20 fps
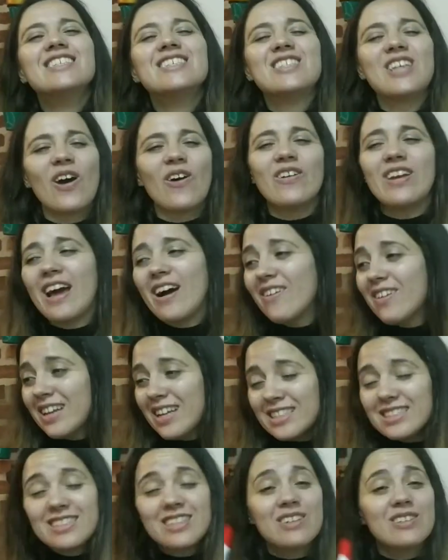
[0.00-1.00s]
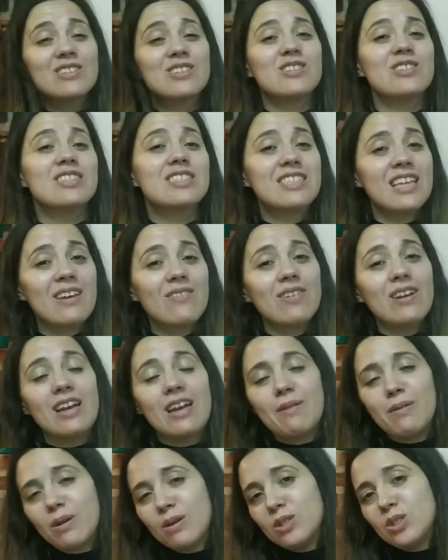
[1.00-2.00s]
So now let's go to the table
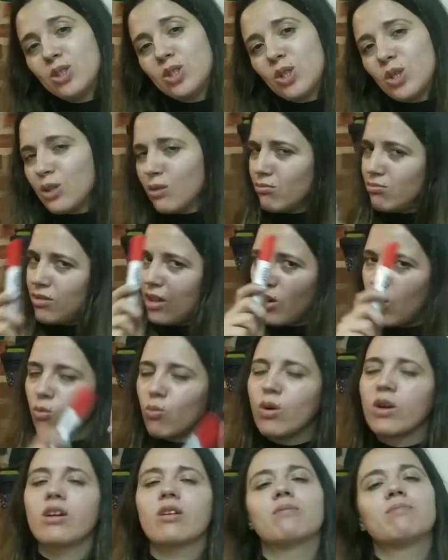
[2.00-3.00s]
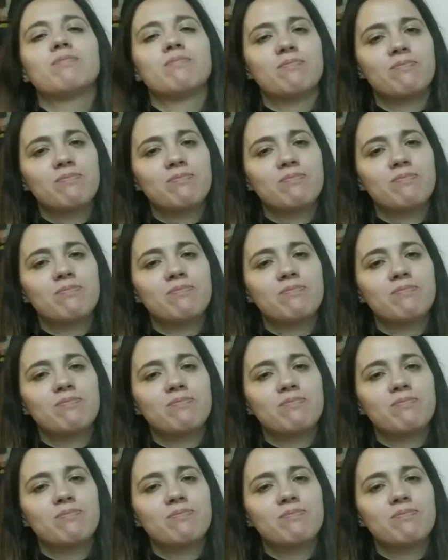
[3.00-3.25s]
and I'm going to show you the homework.